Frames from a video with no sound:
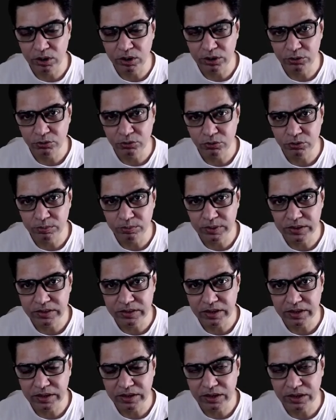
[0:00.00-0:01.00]
you would be
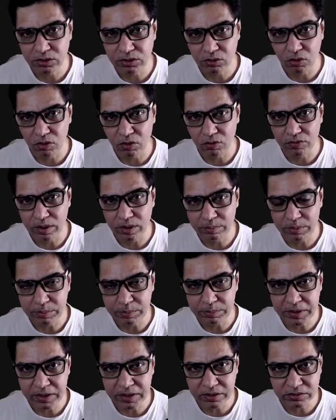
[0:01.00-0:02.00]
thinking of
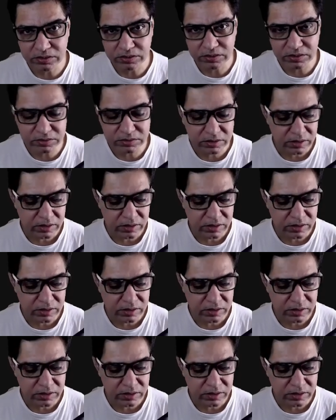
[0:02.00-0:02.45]
amoebiasis.